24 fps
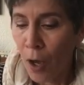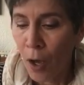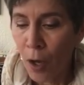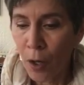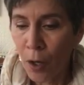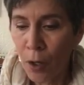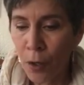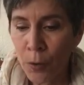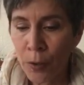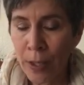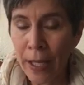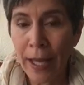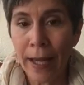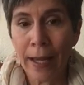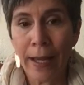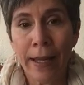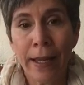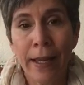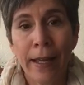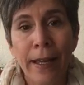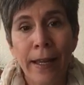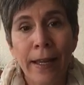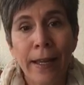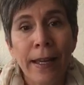Okay,
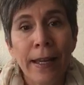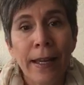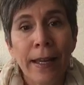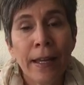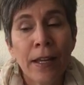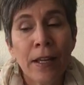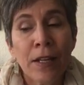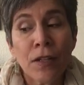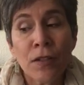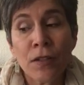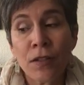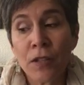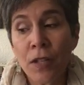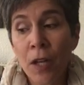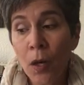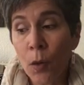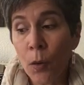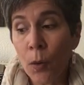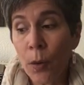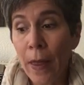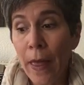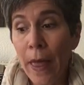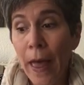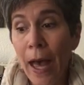
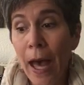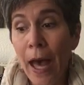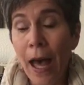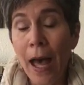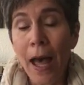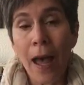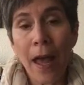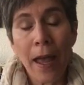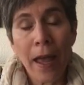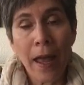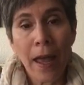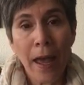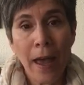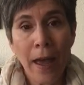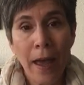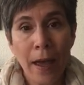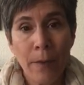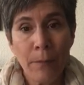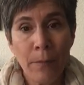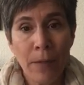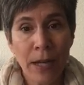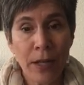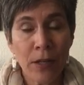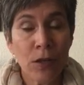so I have
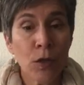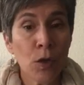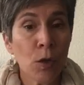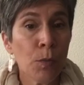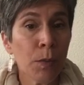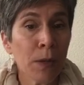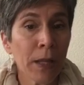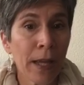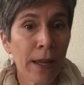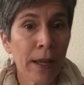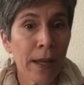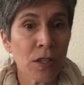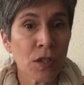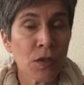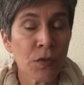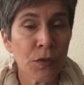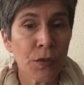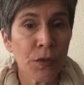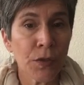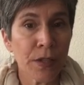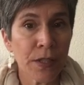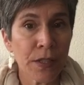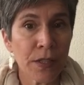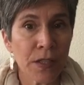made new plans for
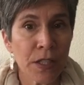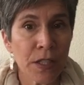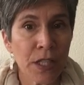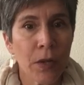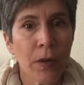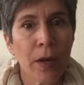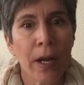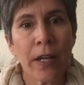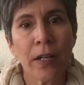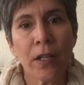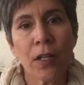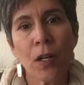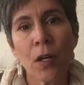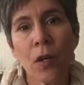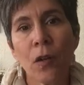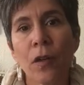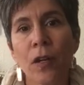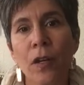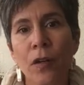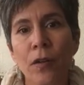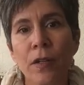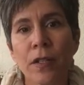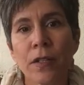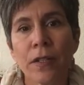this year. I know
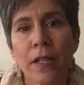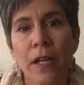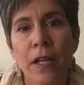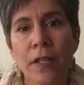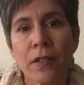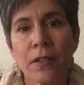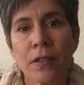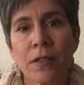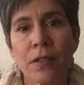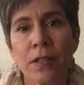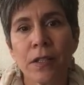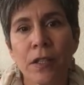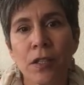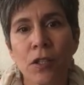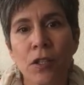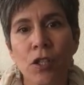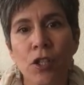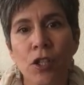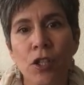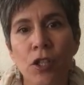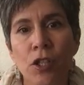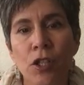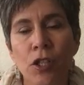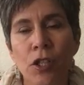there is a
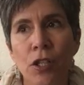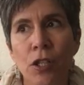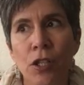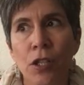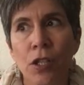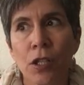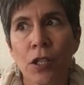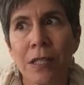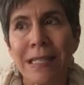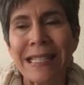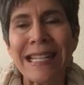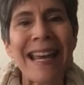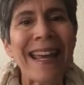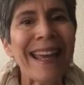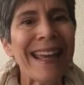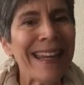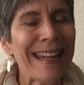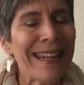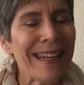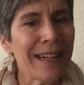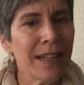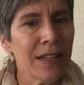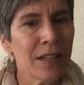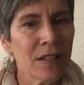stitch
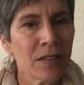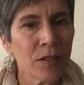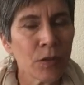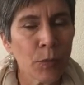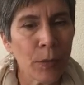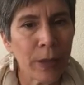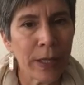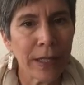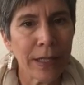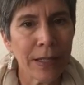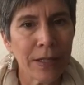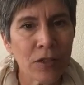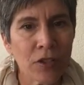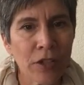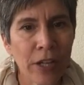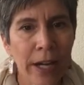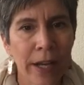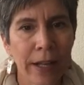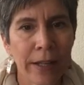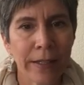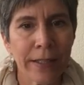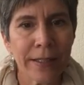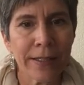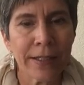10 and 20
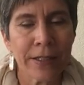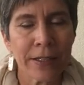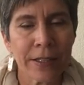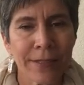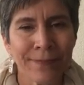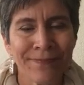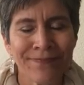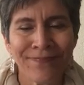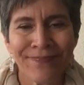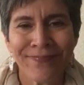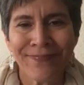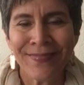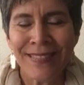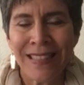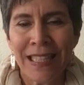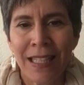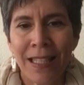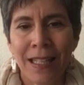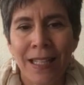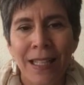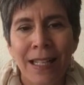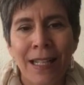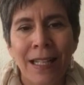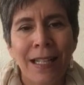challenge.
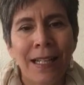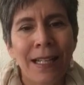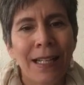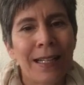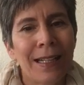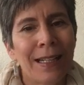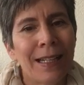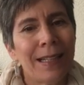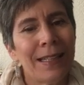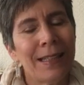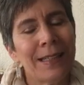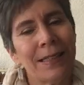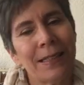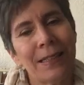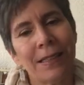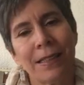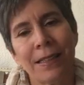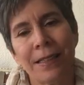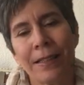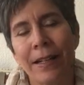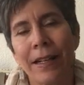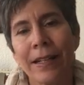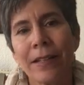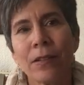
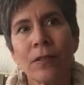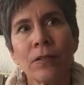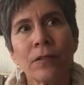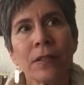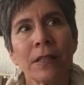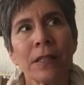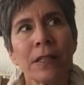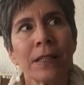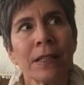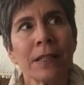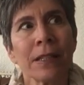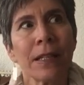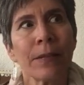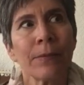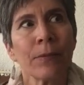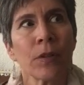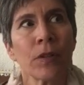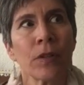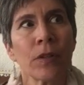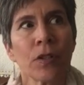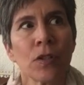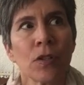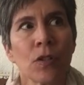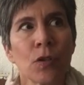I don't think I'm
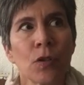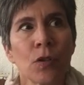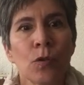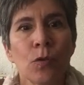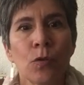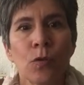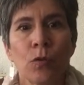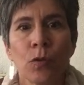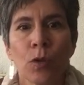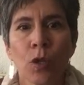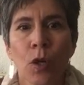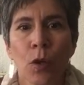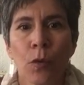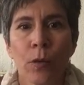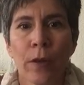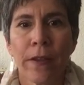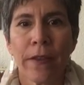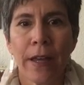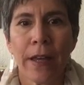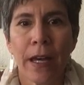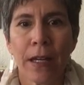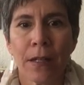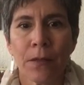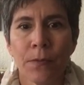going to go with
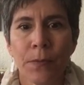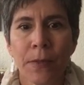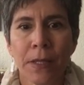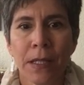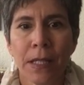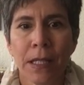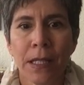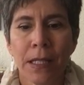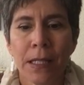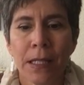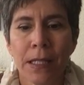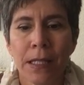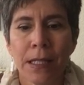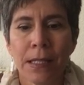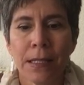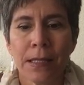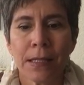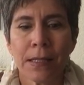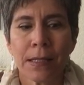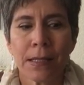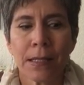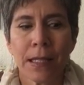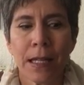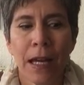that
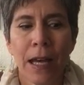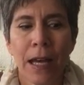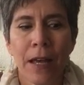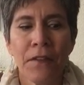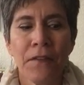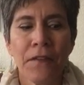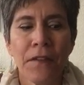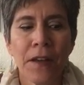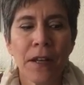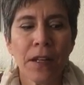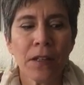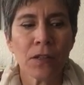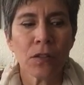because I felt